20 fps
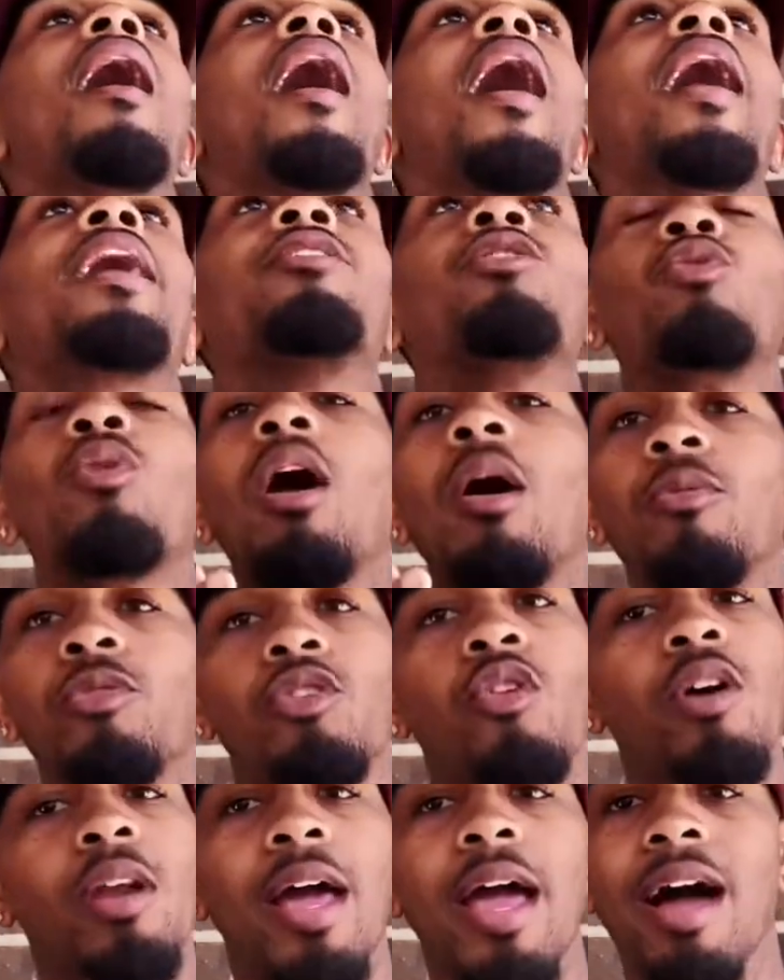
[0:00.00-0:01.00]
I knew I was
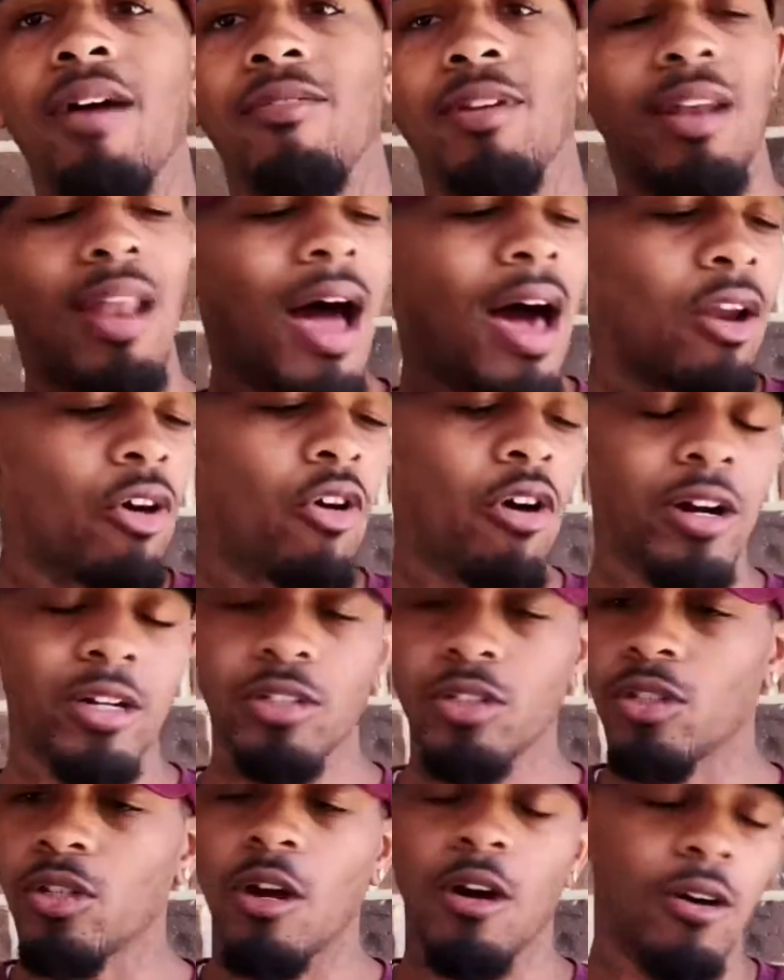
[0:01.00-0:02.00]
going to have a lot of
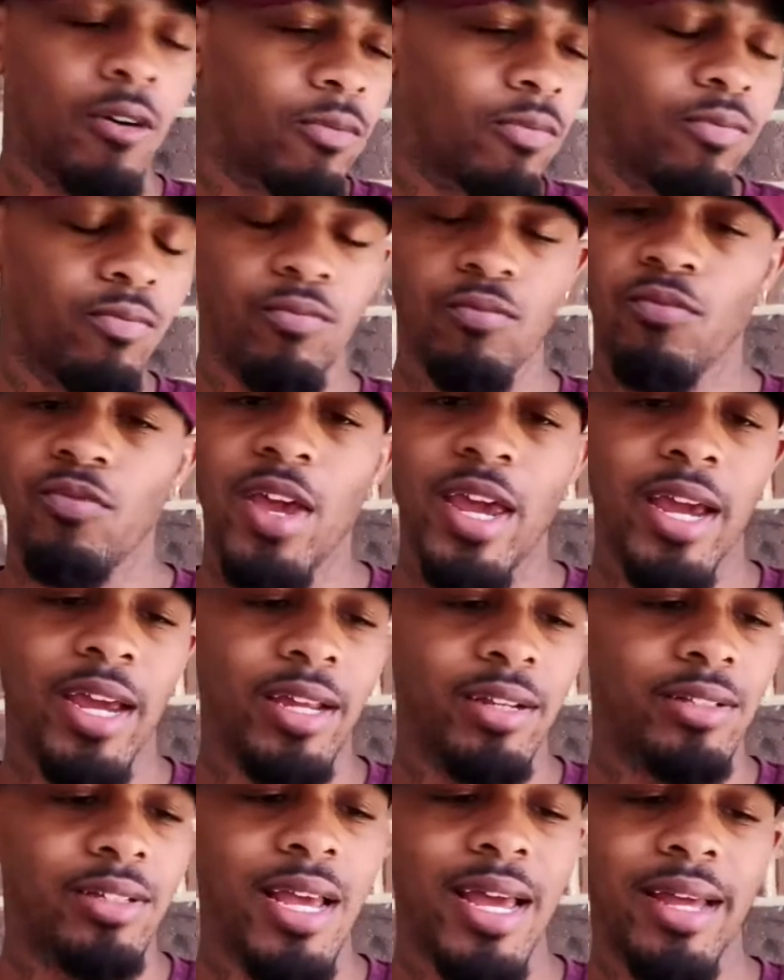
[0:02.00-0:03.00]
Arkansas
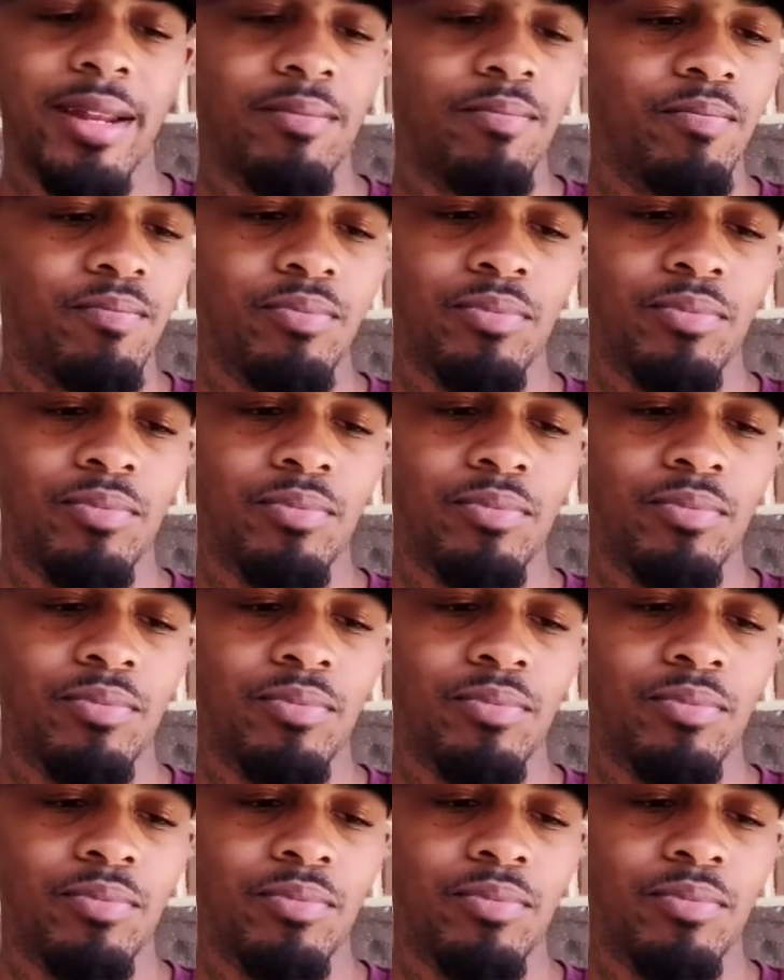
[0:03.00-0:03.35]
fans that